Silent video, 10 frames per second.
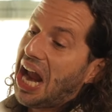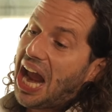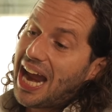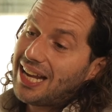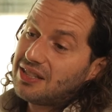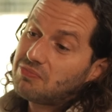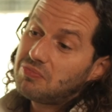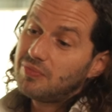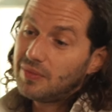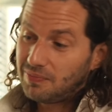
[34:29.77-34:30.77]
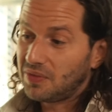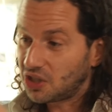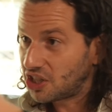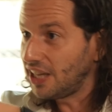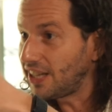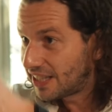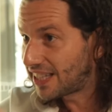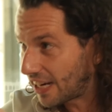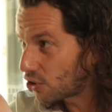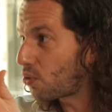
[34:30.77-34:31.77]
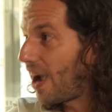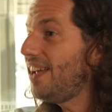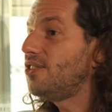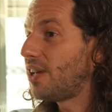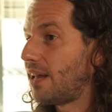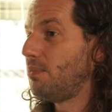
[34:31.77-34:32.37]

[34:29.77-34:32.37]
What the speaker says: And she can try it again,